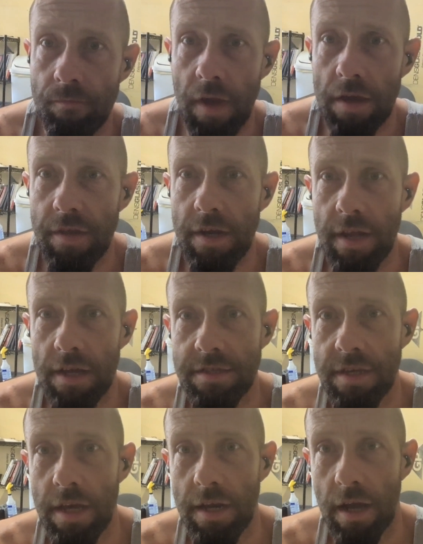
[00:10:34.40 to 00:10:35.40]
I think
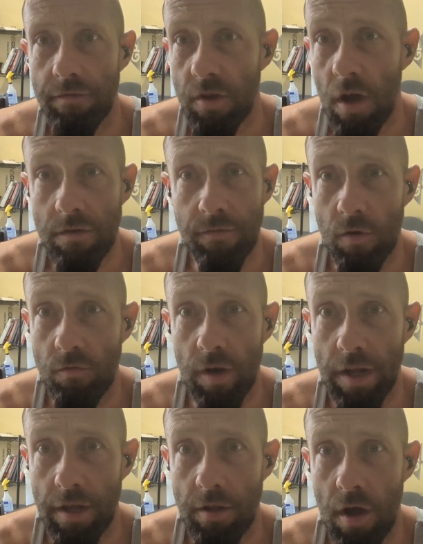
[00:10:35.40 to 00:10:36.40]
that's it. I've talked for a
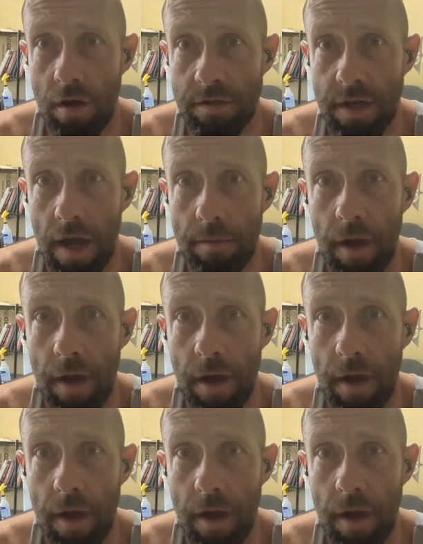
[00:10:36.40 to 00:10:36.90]
really long time.